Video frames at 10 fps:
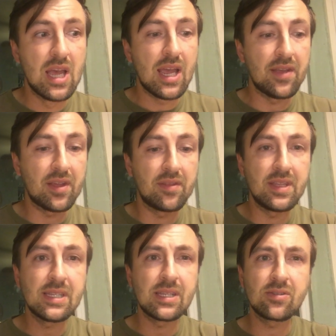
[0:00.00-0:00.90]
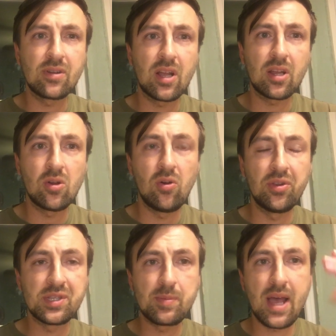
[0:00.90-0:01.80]
and that these things are not going to hold
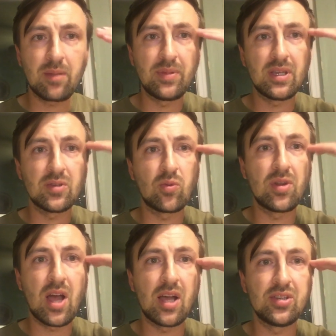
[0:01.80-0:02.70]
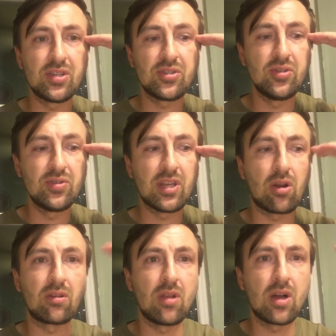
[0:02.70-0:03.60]
us back, because we're not just using
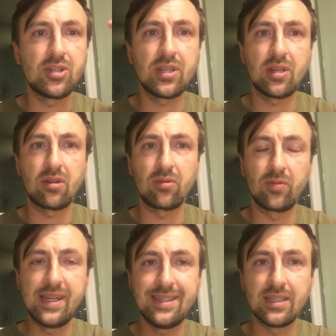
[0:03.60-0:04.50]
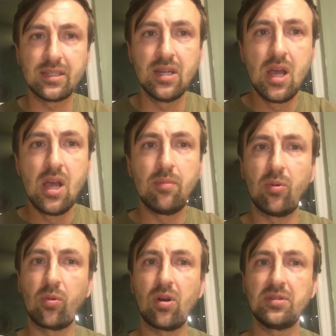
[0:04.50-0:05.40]
our logic and our reason, but
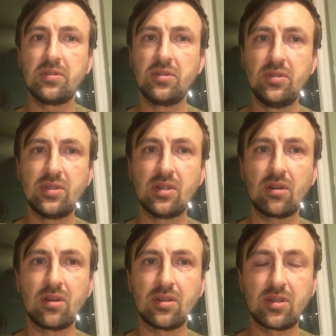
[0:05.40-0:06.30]
we're also using our